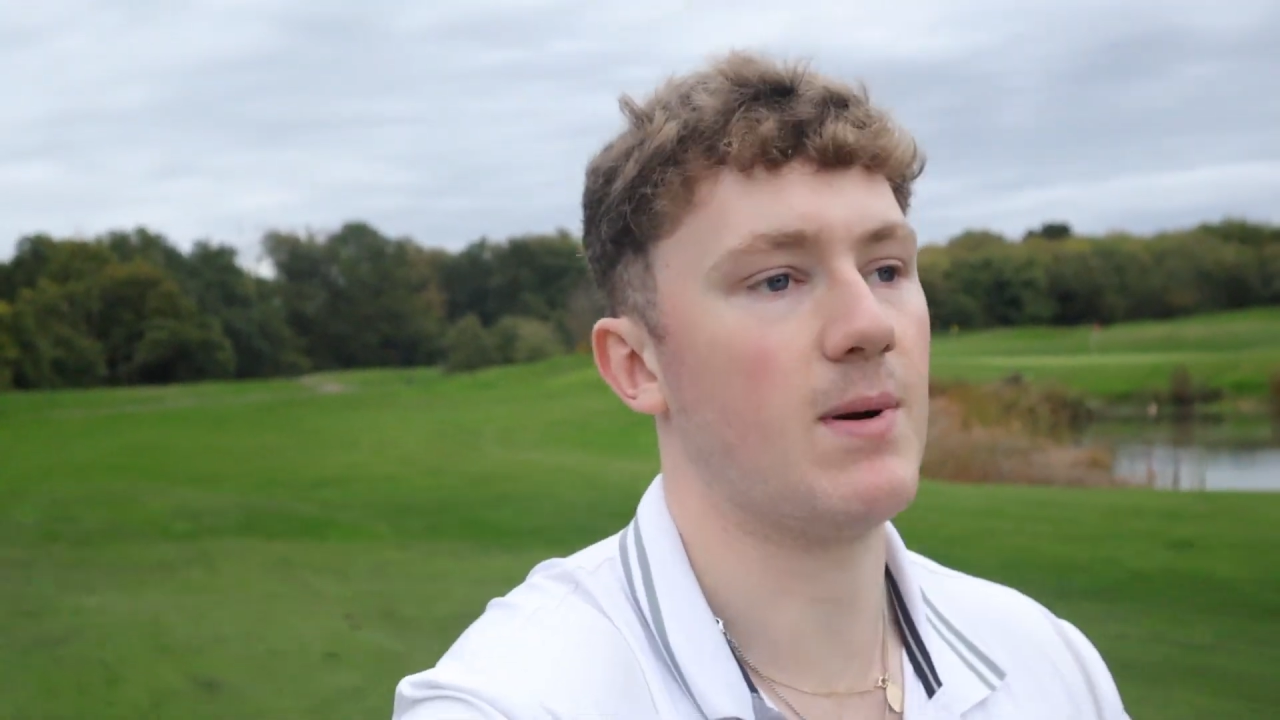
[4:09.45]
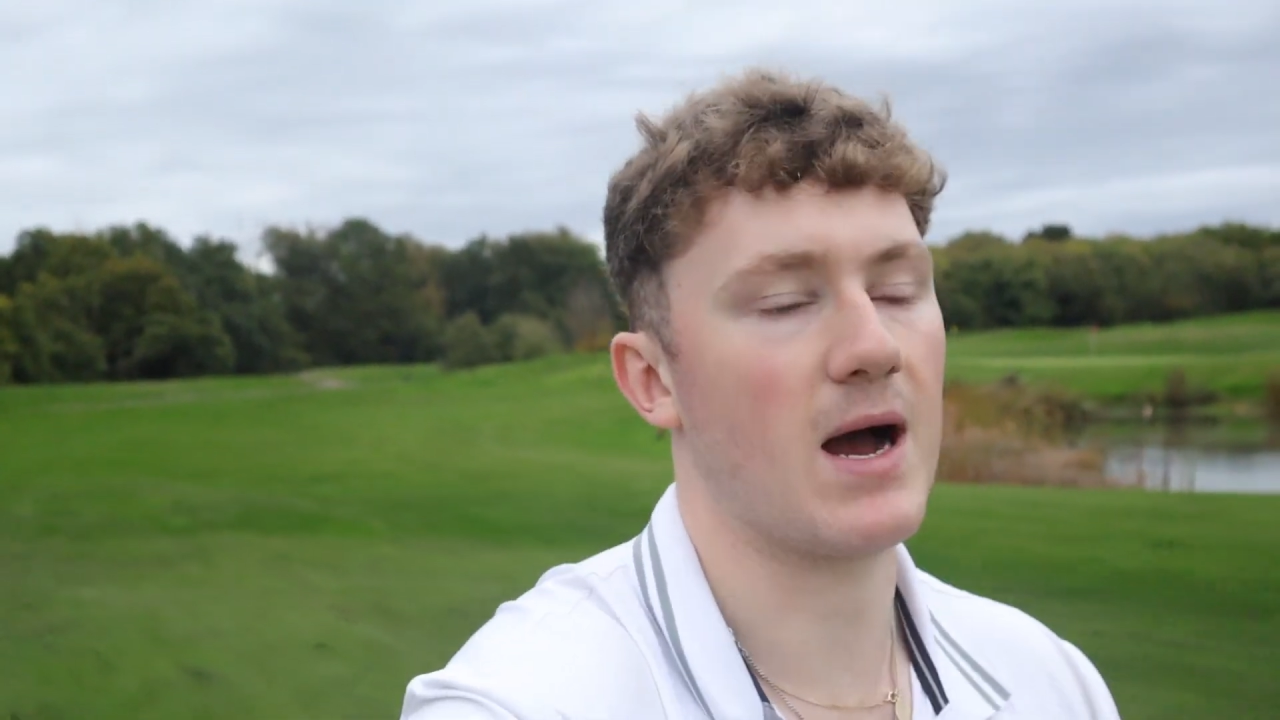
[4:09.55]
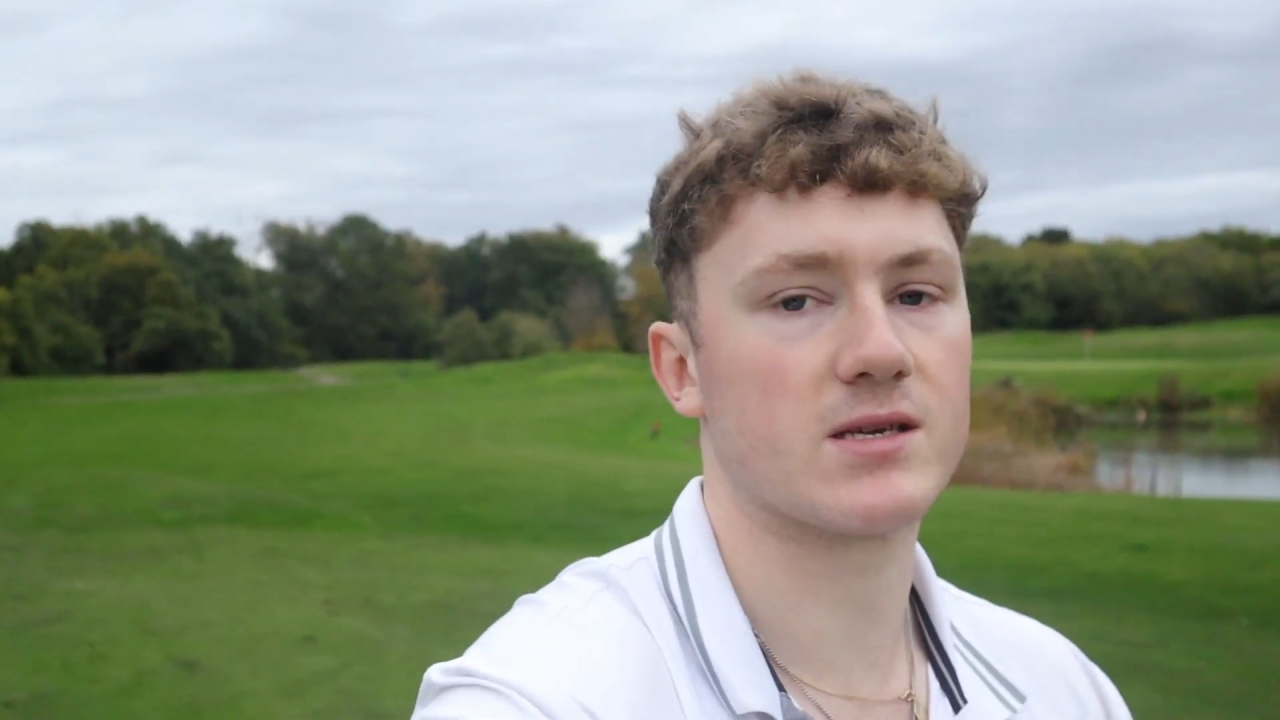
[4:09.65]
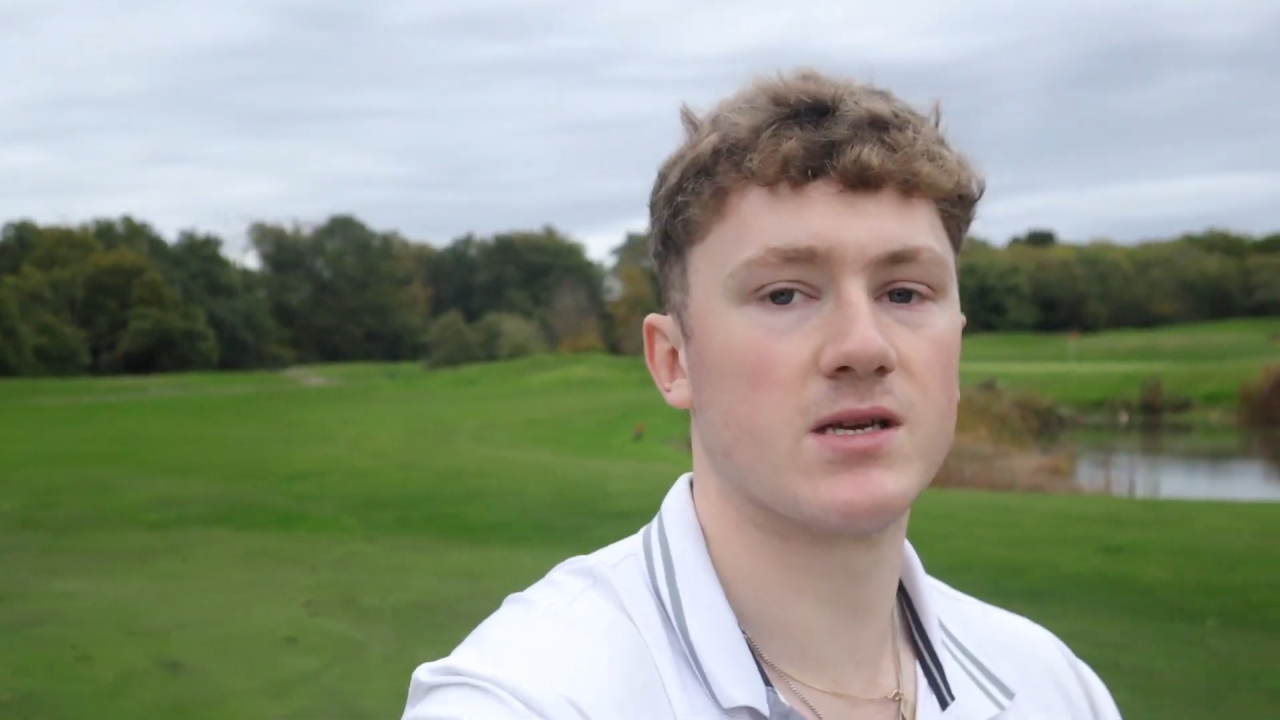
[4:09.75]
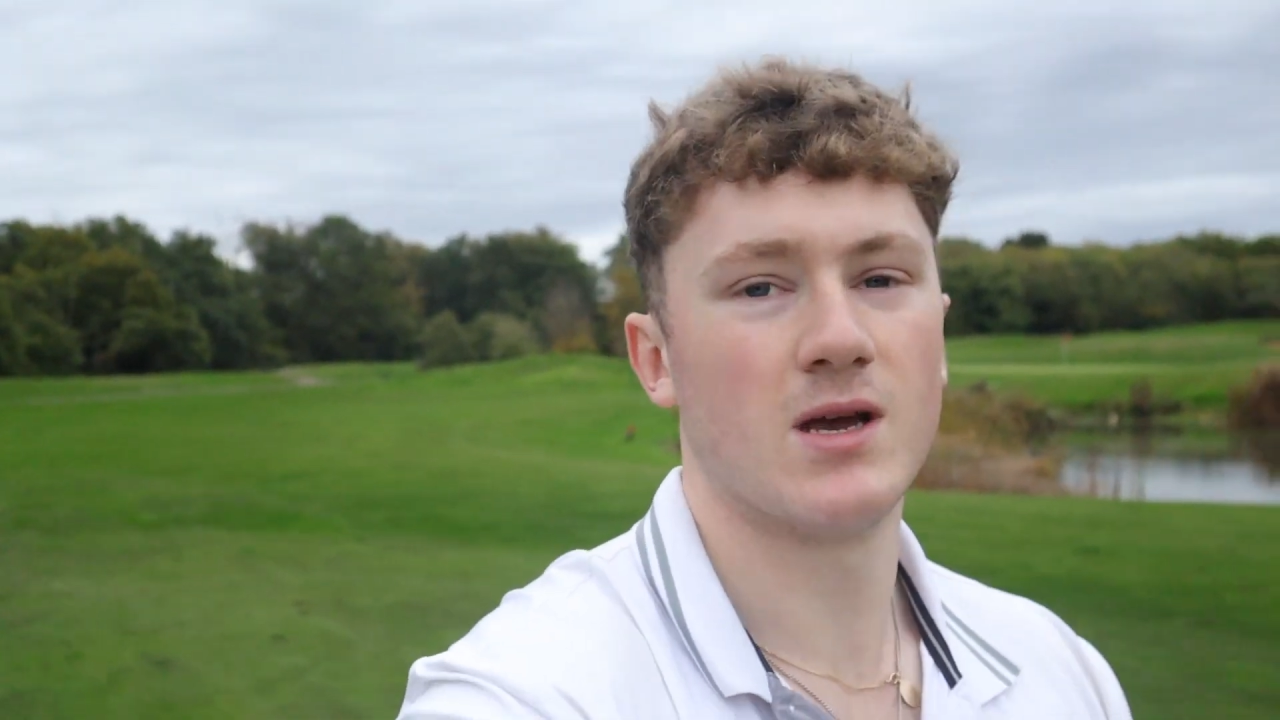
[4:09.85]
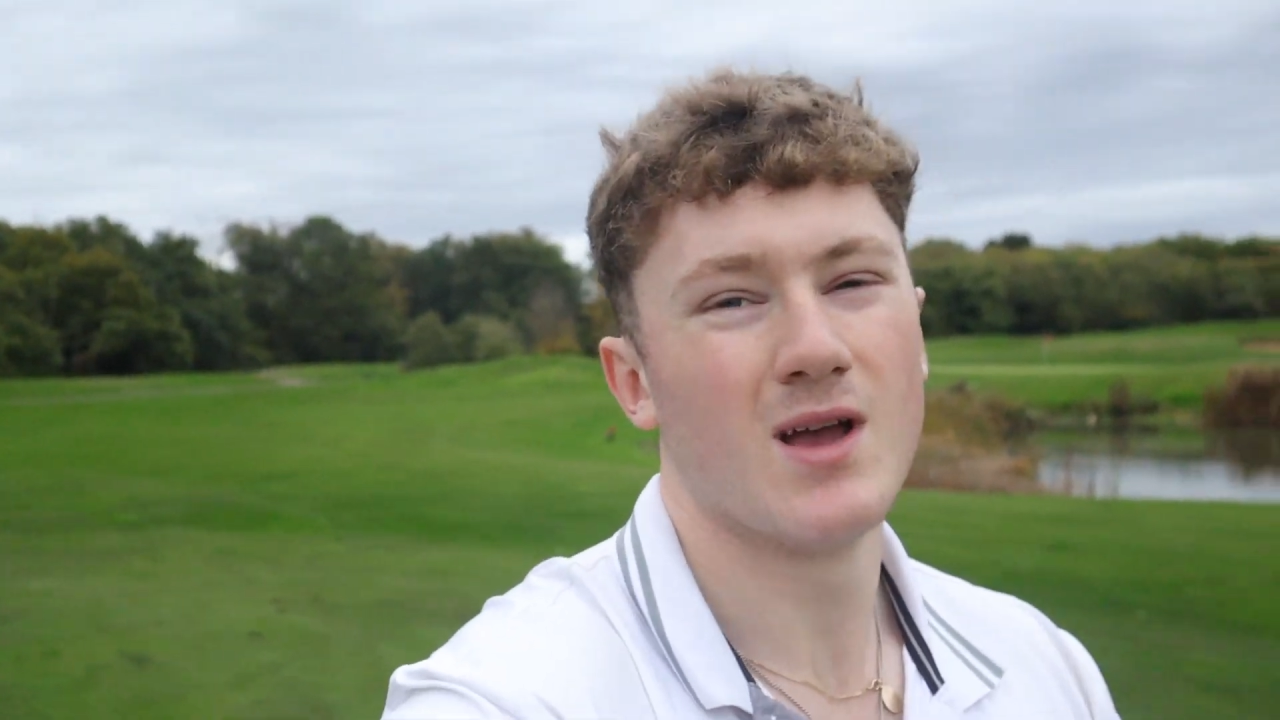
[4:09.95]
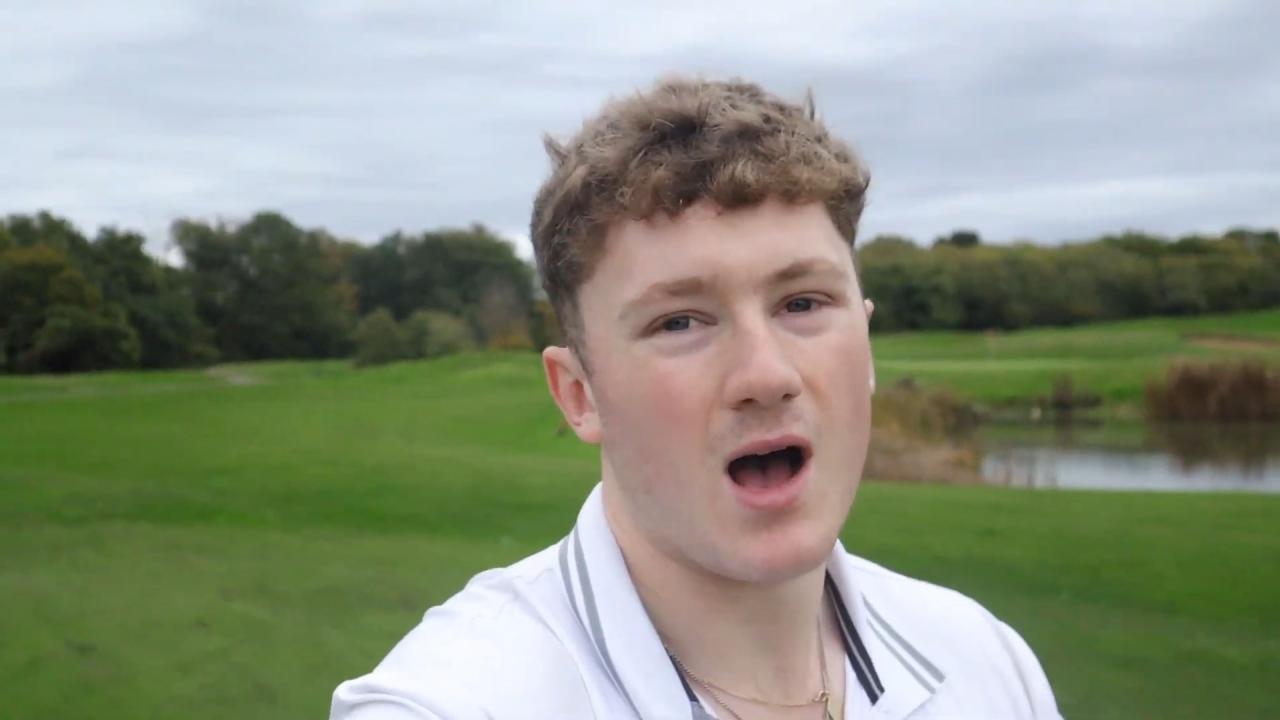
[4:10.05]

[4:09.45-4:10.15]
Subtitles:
backs,